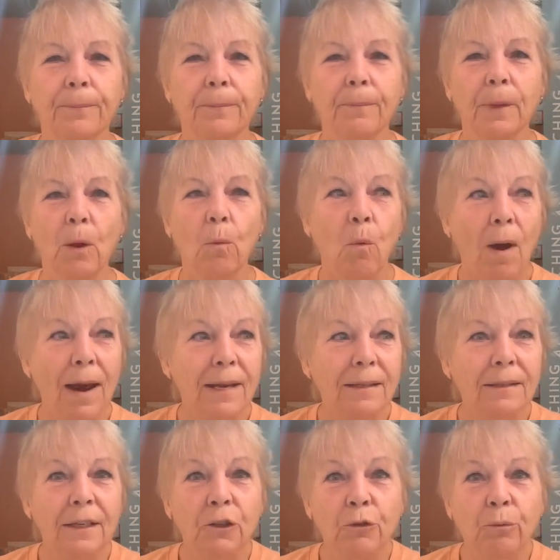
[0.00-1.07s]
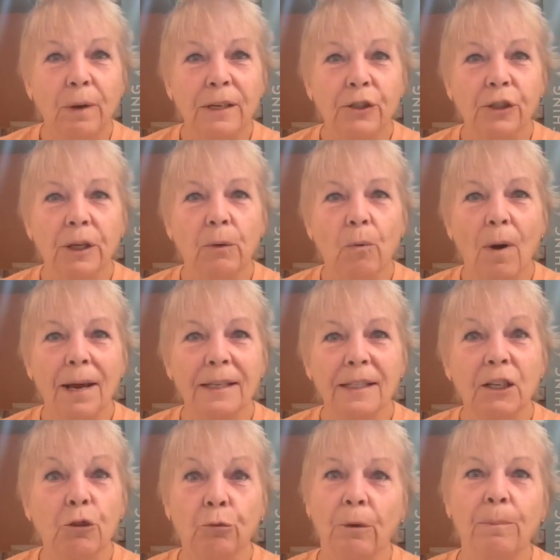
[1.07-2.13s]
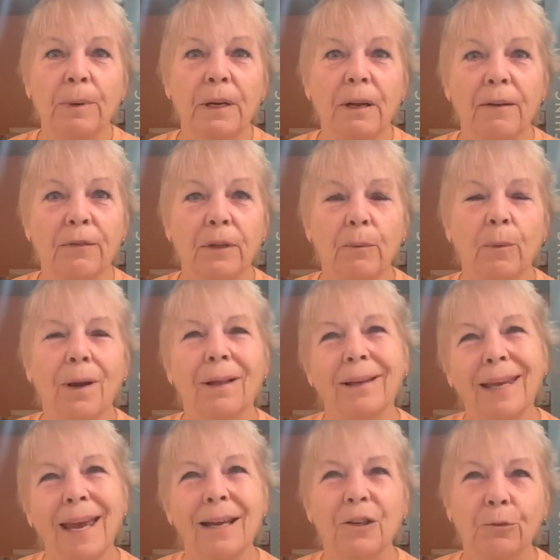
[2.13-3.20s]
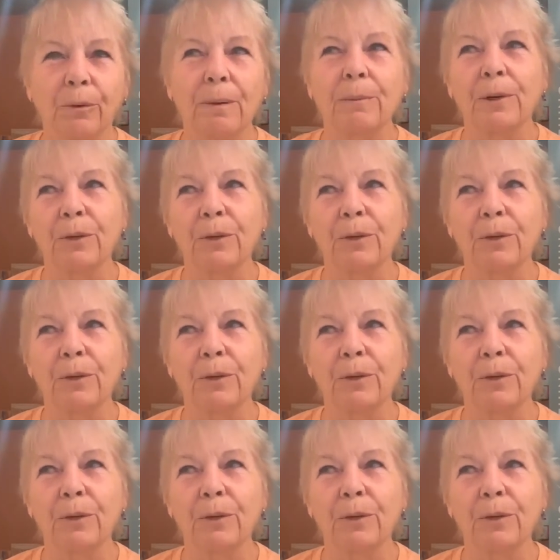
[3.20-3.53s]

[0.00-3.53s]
Why isn't it drenching? Why isn't it dripping off? Well, it can't drip because we're